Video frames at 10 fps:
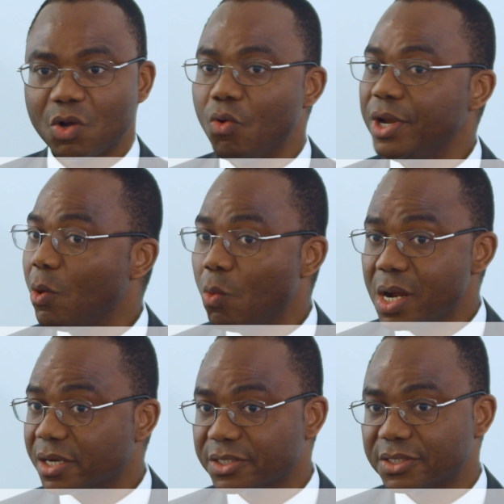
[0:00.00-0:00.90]
only
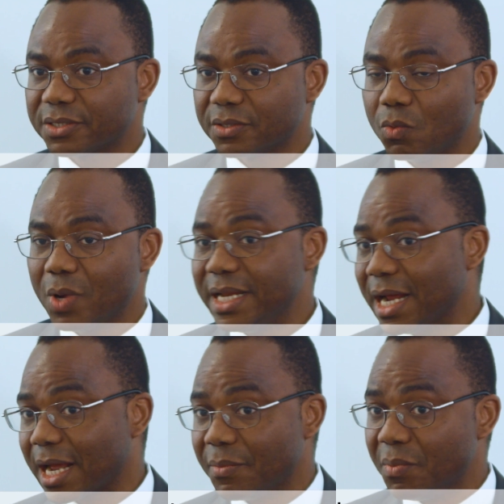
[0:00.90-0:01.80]
works where there
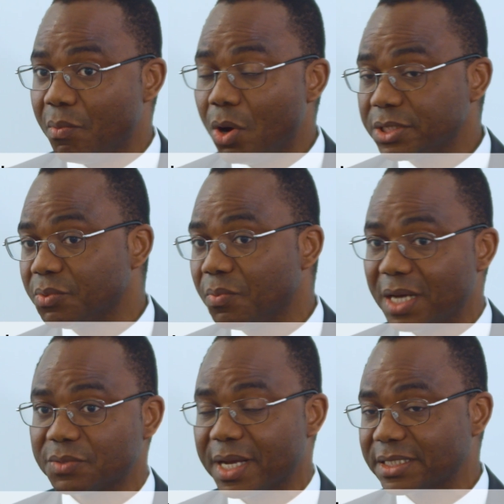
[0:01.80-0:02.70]
can be multiple
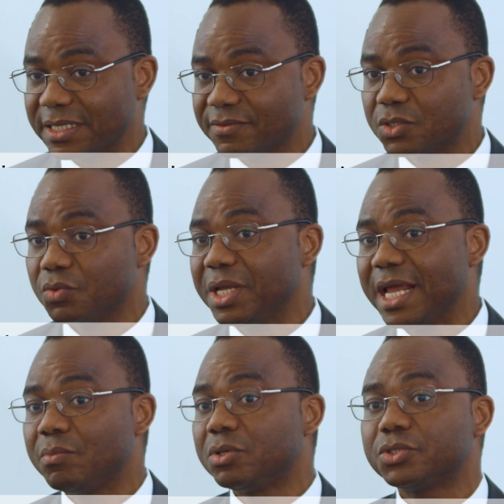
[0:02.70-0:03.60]
perspectives to being
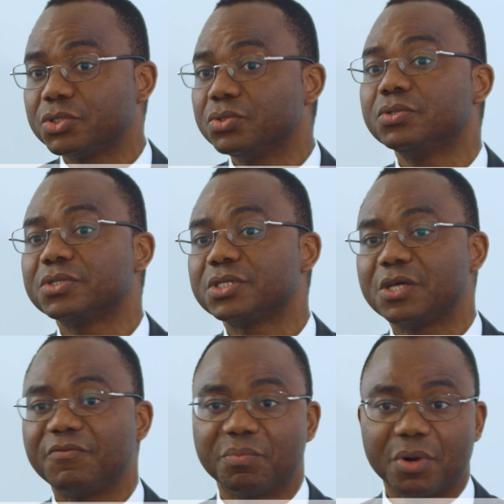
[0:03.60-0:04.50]
able to
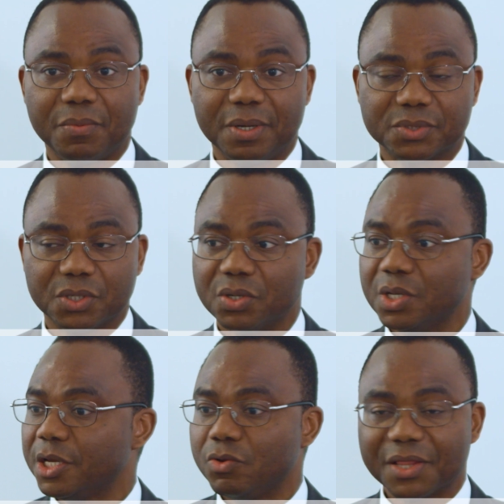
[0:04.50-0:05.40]
solve a problem. So
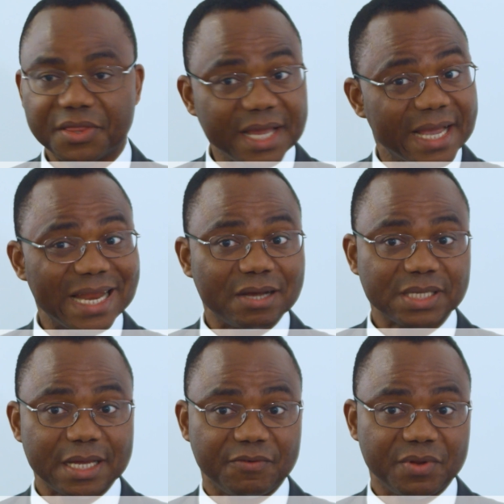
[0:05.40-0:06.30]
you are thinking
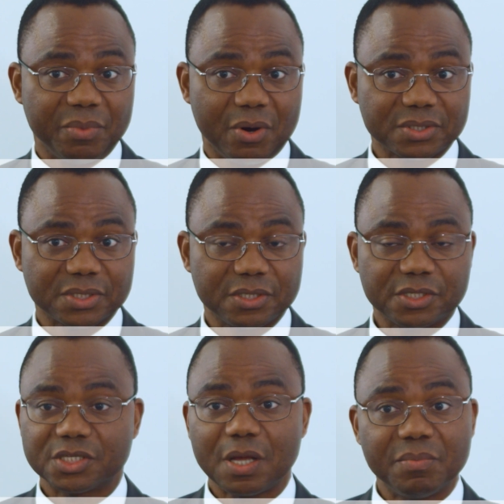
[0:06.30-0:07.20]
outside of the box.
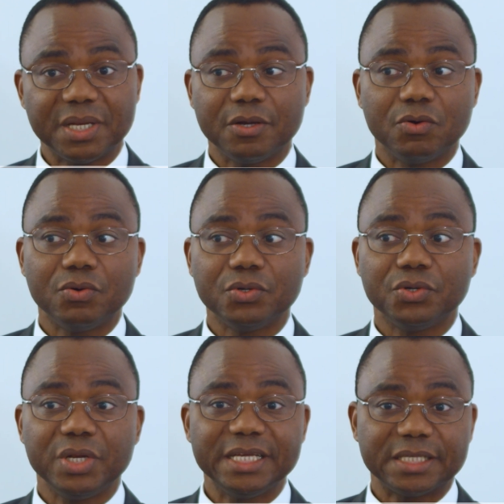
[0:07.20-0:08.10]
Somebody who you
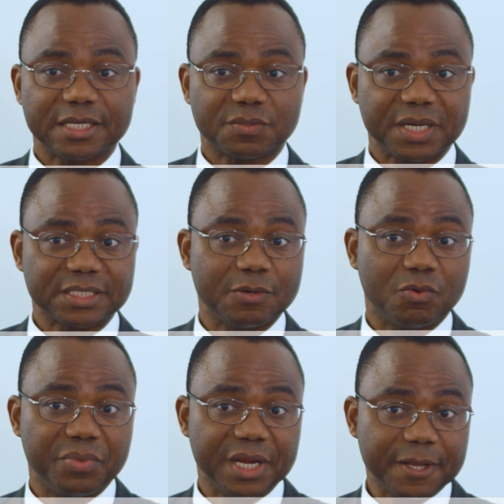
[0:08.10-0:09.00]
least expected will
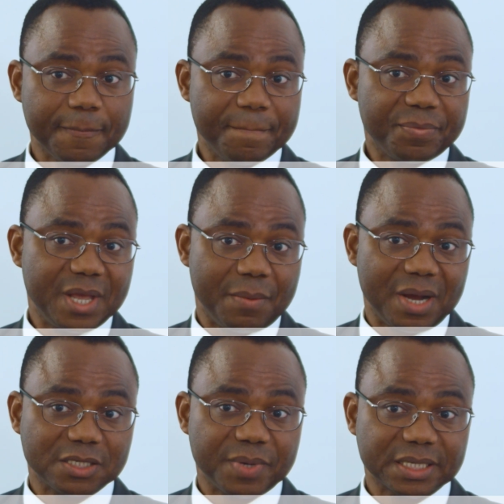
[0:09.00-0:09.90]
bring their
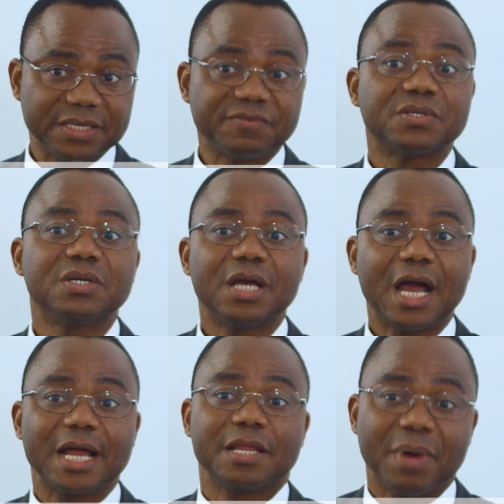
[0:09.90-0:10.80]
perspectives
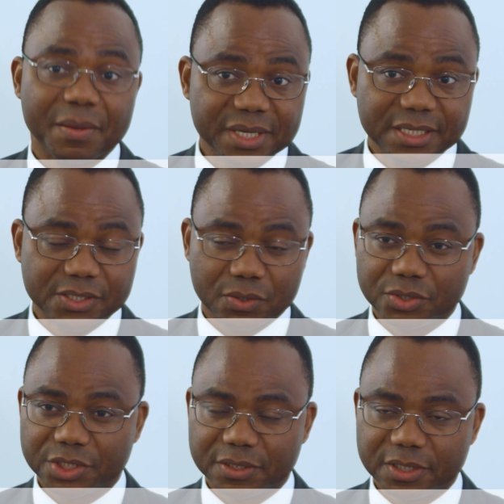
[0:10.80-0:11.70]
and it might be the
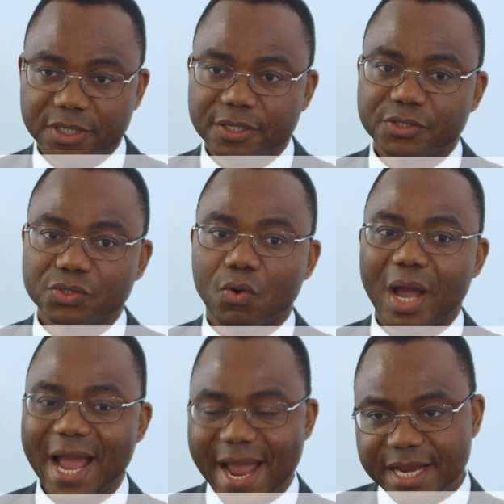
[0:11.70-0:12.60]
solution.
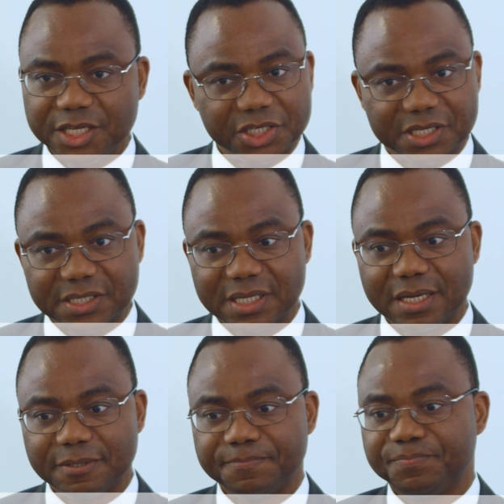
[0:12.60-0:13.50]
So NHS
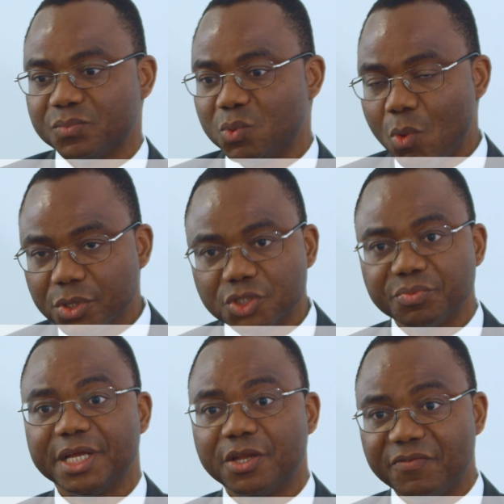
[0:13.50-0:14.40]
wants to
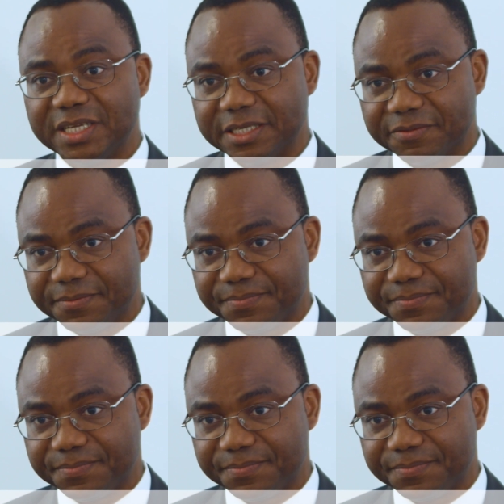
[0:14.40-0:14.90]
be innovative.